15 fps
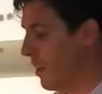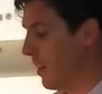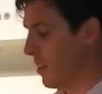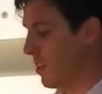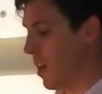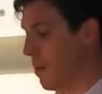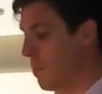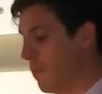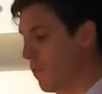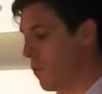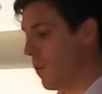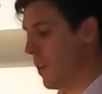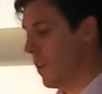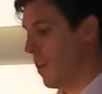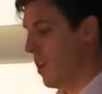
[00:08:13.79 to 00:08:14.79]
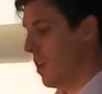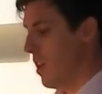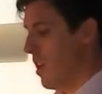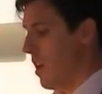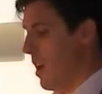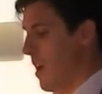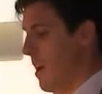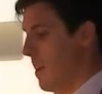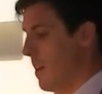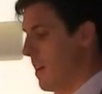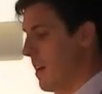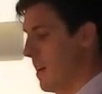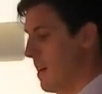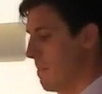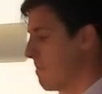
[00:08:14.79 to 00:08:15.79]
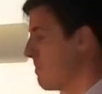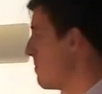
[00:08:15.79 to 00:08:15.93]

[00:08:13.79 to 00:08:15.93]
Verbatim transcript: it. And um, we,